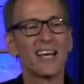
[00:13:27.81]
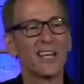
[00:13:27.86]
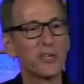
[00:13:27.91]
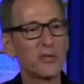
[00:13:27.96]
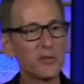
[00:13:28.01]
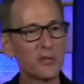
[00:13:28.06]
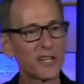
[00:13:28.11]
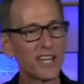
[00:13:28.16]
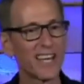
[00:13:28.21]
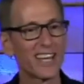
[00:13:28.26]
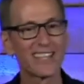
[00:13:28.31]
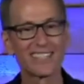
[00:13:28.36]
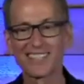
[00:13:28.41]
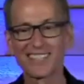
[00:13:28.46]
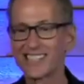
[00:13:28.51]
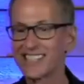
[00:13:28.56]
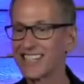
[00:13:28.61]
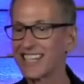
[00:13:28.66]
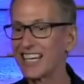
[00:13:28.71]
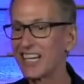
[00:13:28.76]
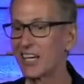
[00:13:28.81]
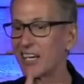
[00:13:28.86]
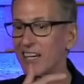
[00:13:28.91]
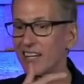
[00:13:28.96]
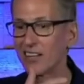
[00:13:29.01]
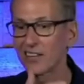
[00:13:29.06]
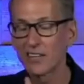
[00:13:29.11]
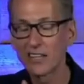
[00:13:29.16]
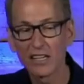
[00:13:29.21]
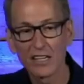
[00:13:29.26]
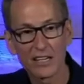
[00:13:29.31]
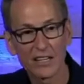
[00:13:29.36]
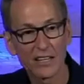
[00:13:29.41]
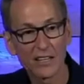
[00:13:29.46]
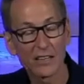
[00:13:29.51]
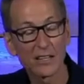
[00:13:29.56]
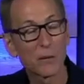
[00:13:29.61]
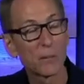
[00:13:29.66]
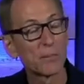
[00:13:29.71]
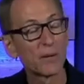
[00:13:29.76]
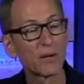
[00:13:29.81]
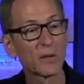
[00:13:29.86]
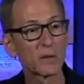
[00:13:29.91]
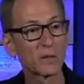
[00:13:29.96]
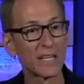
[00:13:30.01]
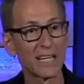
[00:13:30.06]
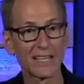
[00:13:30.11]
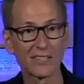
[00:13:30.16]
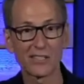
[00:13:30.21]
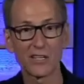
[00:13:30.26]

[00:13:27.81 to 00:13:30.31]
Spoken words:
You can see the buildings,